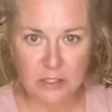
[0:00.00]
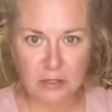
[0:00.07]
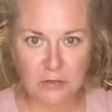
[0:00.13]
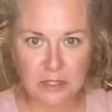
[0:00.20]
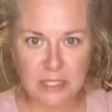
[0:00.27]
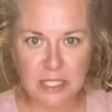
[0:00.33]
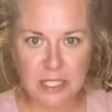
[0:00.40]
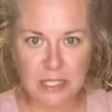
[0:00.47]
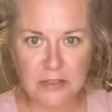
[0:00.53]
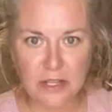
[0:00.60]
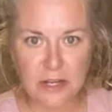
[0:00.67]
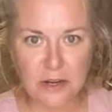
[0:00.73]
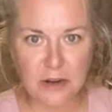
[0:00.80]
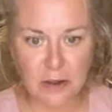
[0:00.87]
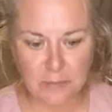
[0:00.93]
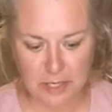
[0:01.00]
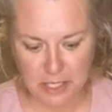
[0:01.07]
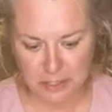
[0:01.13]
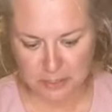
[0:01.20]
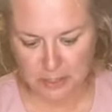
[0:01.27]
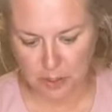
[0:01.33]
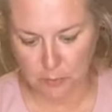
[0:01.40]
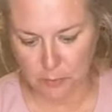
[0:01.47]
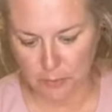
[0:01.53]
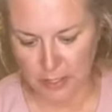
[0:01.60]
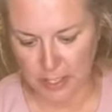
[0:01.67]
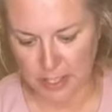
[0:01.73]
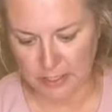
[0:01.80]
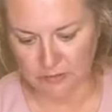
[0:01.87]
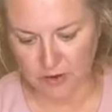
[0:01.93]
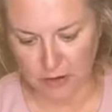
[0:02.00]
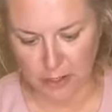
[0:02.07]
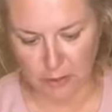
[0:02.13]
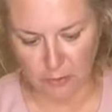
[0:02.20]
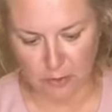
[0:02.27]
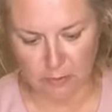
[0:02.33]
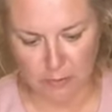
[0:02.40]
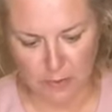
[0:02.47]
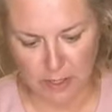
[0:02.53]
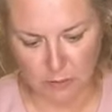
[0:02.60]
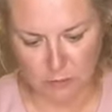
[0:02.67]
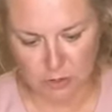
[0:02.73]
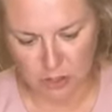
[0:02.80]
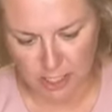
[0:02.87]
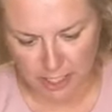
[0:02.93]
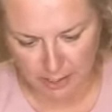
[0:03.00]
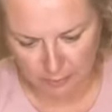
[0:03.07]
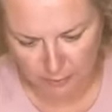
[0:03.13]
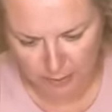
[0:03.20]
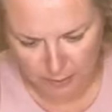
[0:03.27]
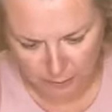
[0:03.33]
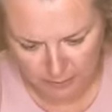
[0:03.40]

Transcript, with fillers: Can y'all see in there? I mean, it's so pretty. It's very creamy, but I want to shake it